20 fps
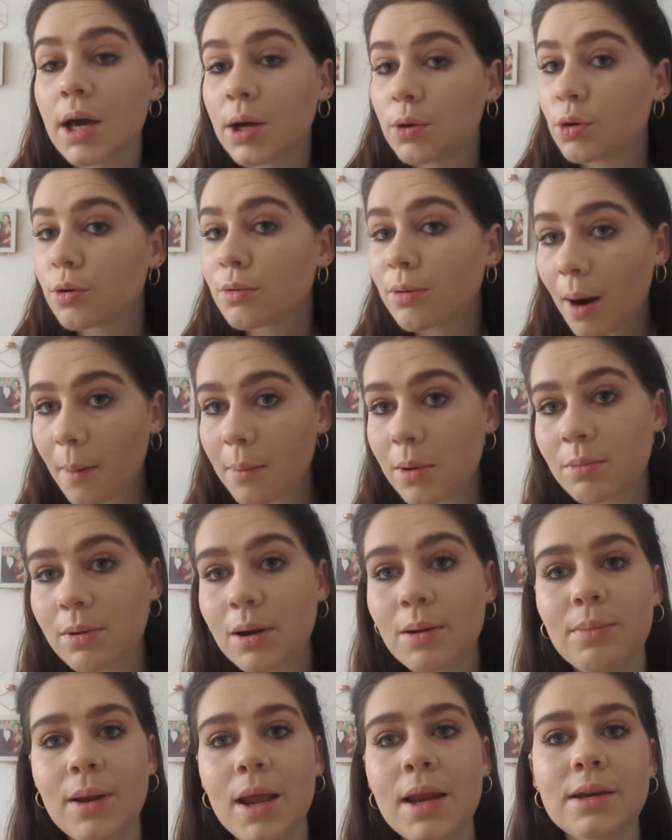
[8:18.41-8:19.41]
It will
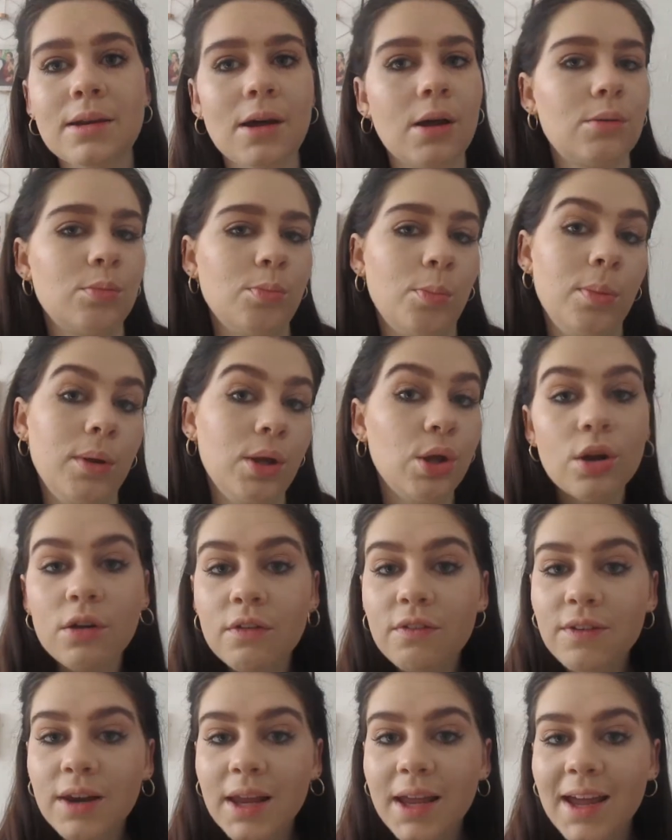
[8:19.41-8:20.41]
probably blend out
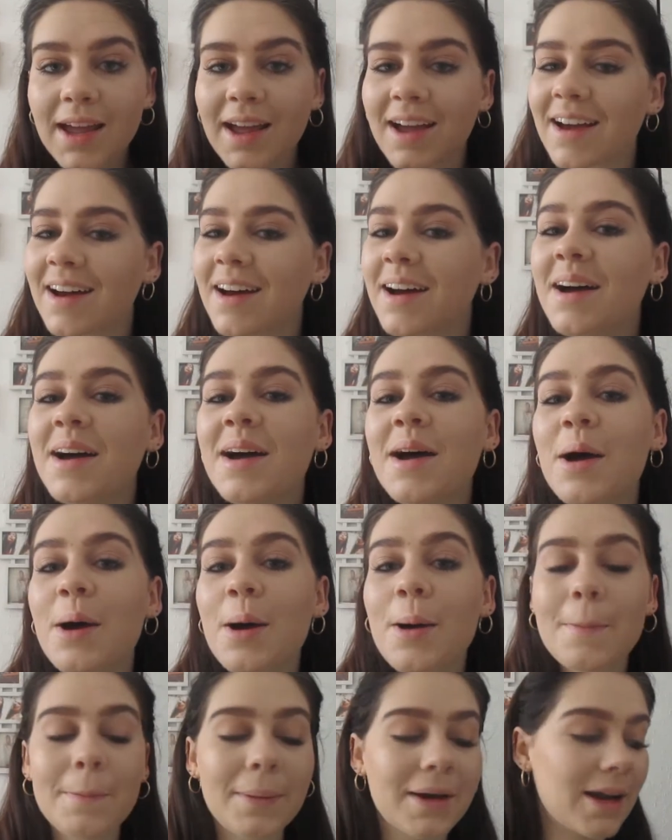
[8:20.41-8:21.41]
beautifully.
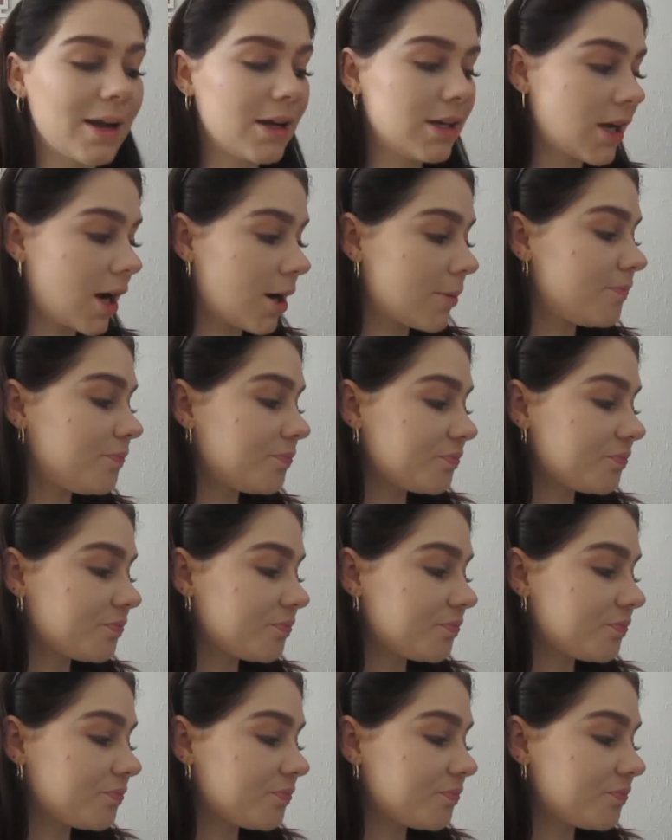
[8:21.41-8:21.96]
But yeah,